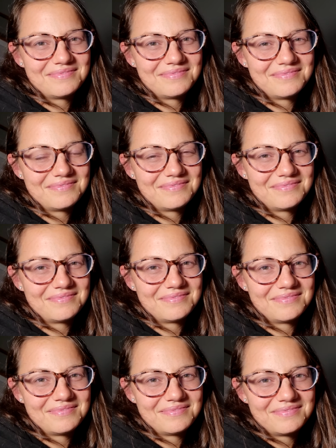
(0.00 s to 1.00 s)

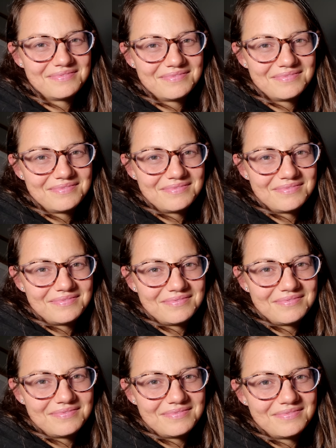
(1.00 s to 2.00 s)

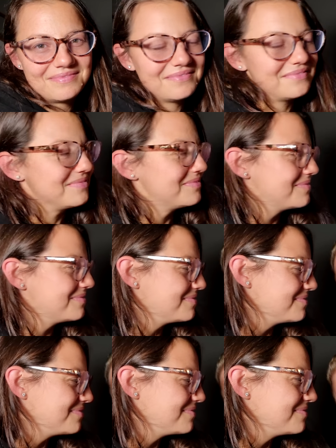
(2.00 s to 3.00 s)

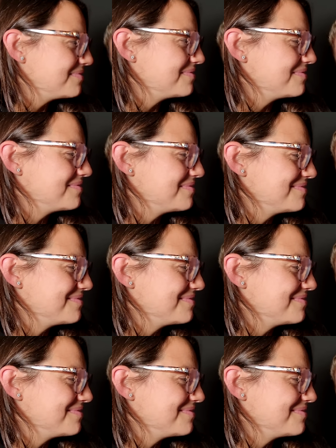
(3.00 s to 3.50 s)
The person shown says nothing.